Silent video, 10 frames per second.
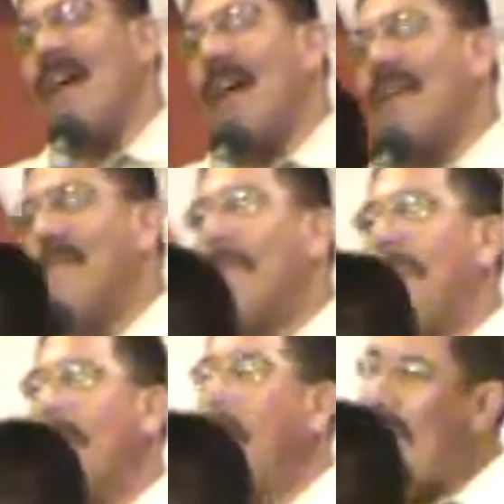not,
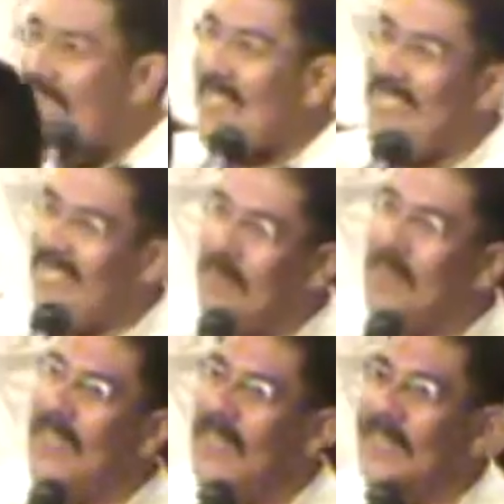but I think it
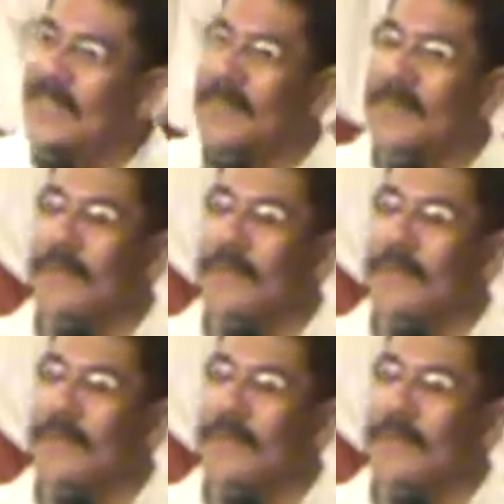was